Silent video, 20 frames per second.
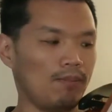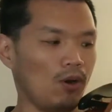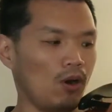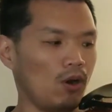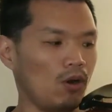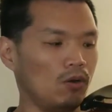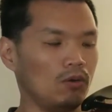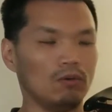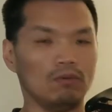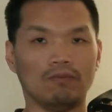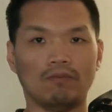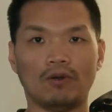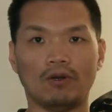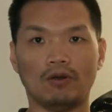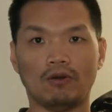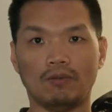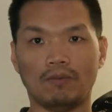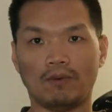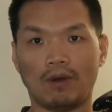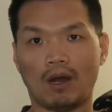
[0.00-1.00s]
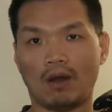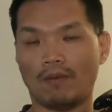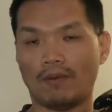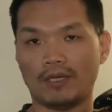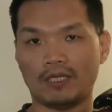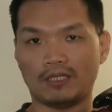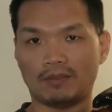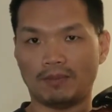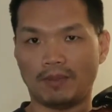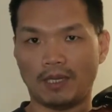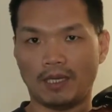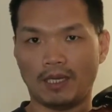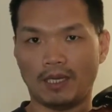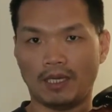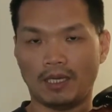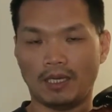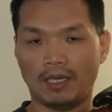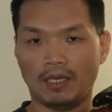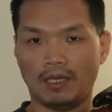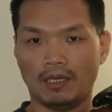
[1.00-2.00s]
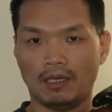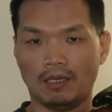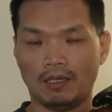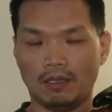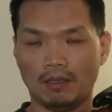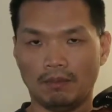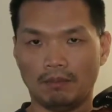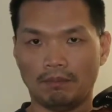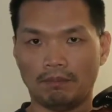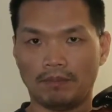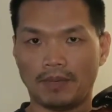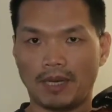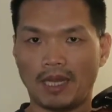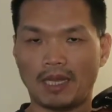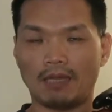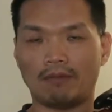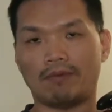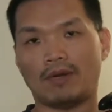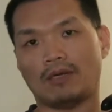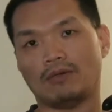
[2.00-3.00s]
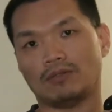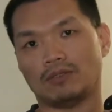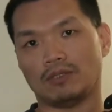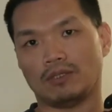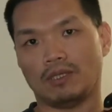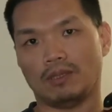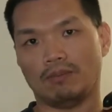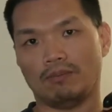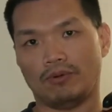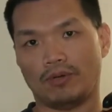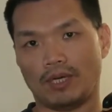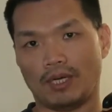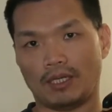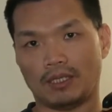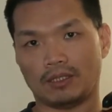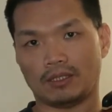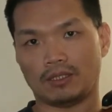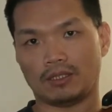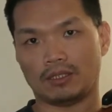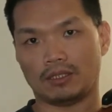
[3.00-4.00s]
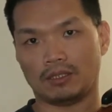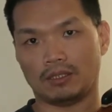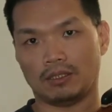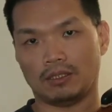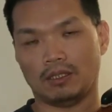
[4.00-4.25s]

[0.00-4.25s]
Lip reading: bow will always be parallel to the bridge.